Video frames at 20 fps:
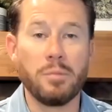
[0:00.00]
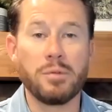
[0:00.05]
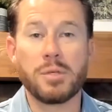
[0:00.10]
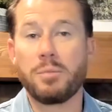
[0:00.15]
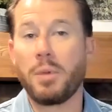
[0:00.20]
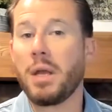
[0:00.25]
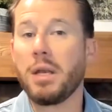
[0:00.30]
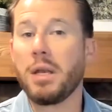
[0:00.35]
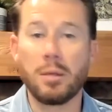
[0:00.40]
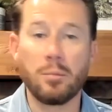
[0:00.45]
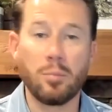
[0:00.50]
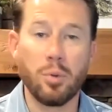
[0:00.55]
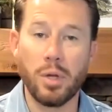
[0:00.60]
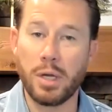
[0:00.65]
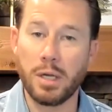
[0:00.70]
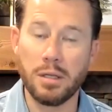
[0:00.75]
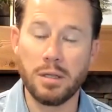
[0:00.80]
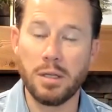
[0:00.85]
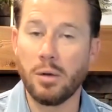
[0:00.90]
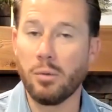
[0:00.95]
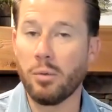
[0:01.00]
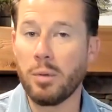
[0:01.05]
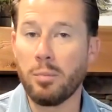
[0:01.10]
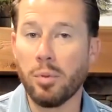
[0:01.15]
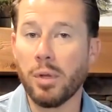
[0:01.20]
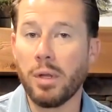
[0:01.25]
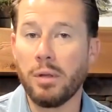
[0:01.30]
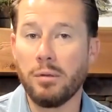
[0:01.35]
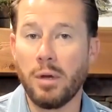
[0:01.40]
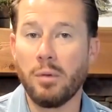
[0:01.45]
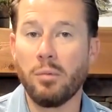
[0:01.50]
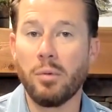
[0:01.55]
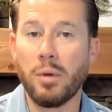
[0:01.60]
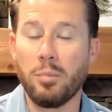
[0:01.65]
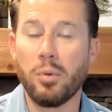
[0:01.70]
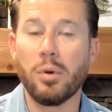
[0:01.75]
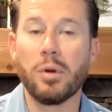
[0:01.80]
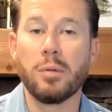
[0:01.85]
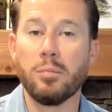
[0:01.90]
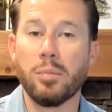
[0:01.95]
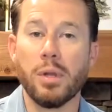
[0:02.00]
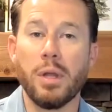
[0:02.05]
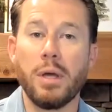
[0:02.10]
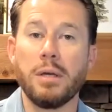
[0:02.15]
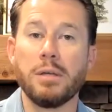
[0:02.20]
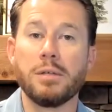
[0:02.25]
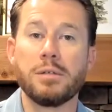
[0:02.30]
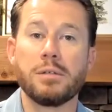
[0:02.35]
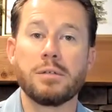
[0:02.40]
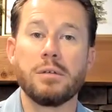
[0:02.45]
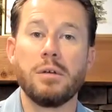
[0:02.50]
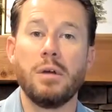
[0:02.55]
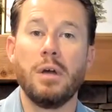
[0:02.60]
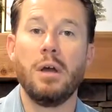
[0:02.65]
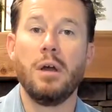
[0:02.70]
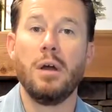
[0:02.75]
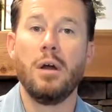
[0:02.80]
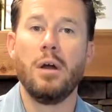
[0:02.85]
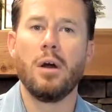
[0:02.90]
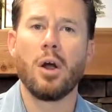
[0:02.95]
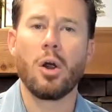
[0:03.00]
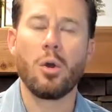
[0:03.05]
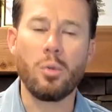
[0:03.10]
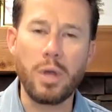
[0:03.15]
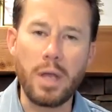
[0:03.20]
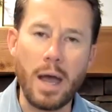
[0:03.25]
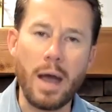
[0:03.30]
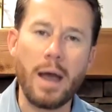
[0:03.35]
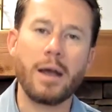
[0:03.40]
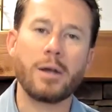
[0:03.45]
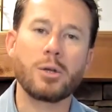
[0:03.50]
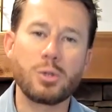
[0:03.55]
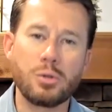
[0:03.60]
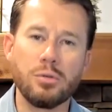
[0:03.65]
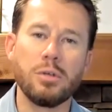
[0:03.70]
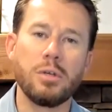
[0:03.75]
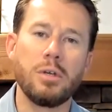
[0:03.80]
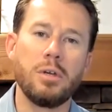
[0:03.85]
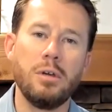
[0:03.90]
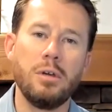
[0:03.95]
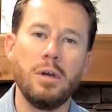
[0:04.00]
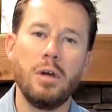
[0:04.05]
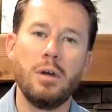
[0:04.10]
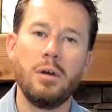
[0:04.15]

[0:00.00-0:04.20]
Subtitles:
spending plan that we put in place? Are we actually